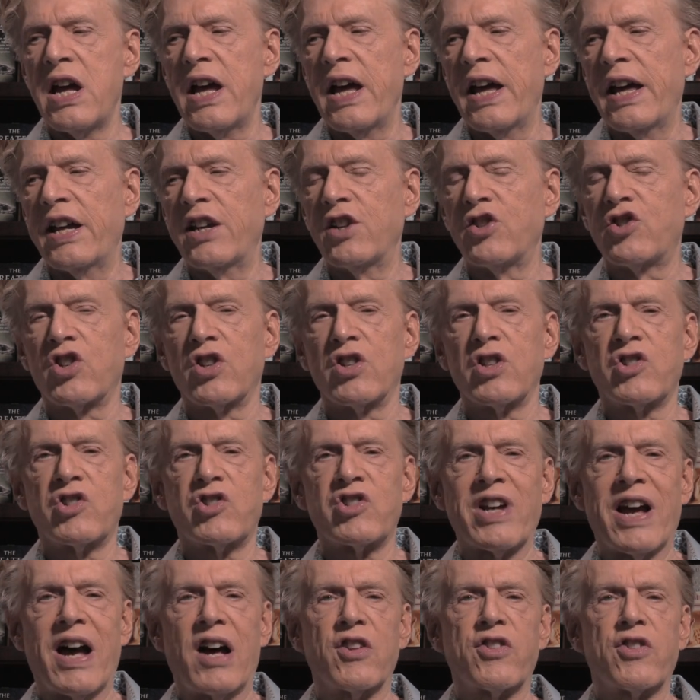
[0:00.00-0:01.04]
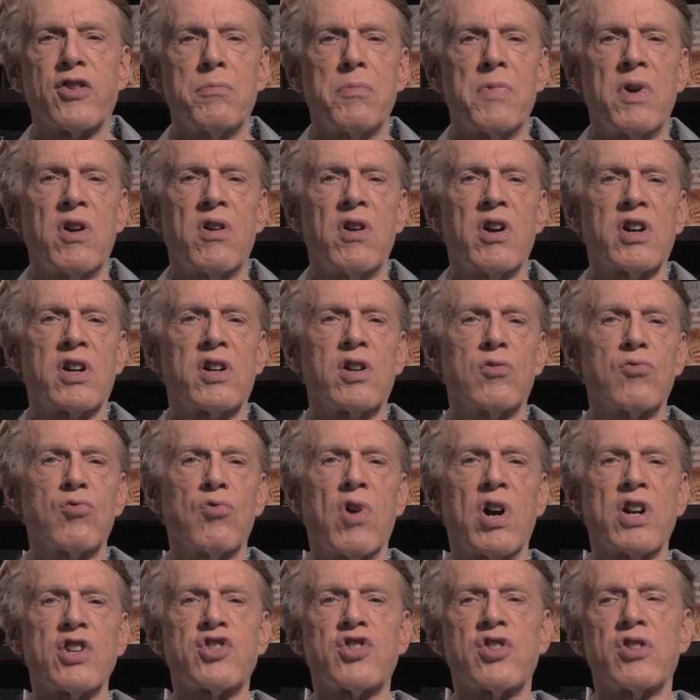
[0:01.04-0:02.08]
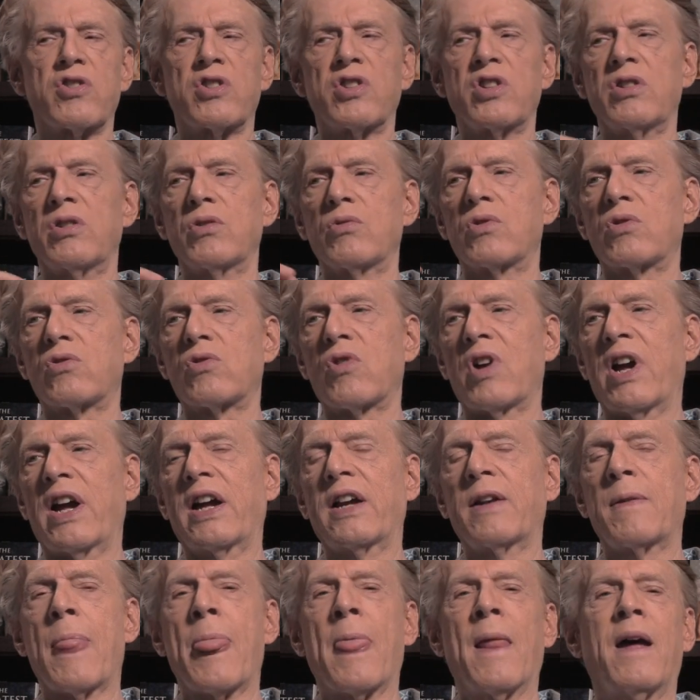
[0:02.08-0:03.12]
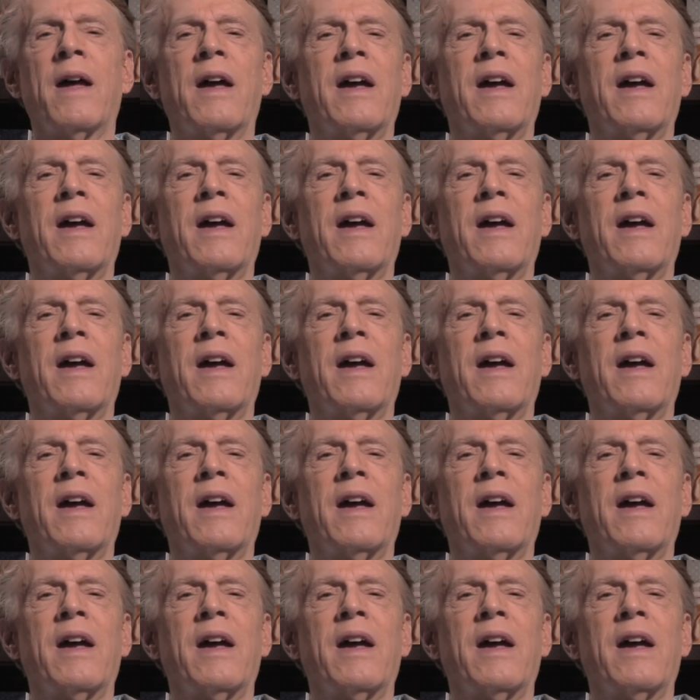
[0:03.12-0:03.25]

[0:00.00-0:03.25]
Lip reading: Asia, South America, Russia, the Ukraine,